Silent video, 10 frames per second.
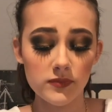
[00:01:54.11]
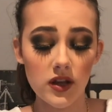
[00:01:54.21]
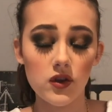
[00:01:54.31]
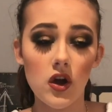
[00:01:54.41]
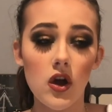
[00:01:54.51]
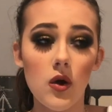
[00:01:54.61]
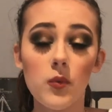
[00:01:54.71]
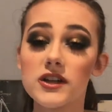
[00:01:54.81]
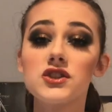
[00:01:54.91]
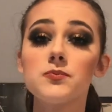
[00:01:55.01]
the
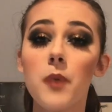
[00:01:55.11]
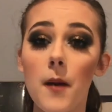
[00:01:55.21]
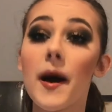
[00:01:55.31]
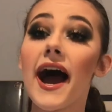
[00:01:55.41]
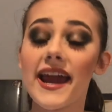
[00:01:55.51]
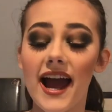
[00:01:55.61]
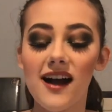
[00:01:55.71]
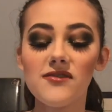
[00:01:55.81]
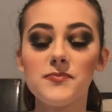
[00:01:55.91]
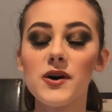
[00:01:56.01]
which pop I
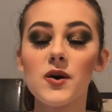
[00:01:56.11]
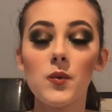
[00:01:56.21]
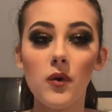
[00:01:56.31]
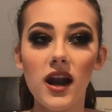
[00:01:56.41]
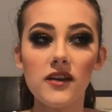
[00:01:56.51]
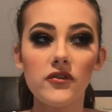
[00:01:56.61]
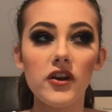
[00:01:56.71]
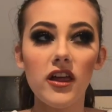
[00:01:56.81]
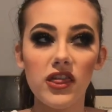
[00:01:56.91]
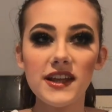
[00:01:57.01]
have, but whatever.
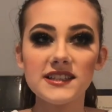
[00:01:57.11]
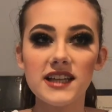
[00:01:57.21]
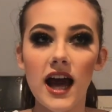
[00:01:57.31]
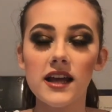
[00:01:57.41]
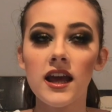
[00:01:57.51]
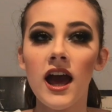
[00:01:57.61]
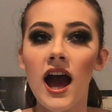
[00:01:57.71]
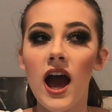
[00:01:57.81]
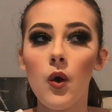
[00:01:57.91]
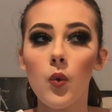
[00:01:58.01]
The thing is that
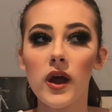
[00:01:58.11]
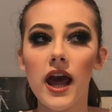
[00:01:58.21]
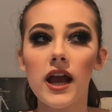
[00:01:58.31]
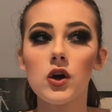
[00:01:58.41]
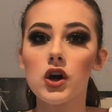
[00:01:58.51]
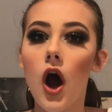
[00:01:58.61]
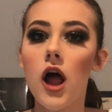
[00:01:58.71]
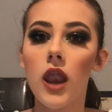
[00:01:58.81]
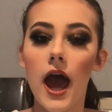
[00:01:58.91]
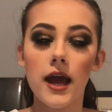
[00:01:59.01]
when I go
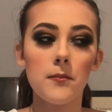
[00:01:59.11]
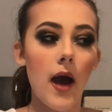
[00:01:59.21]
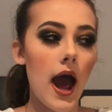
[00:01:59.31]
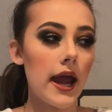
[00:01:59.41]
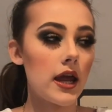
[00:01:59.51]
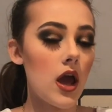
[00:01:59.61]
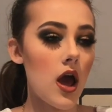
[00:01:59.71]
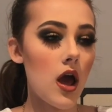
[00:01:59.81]
on like my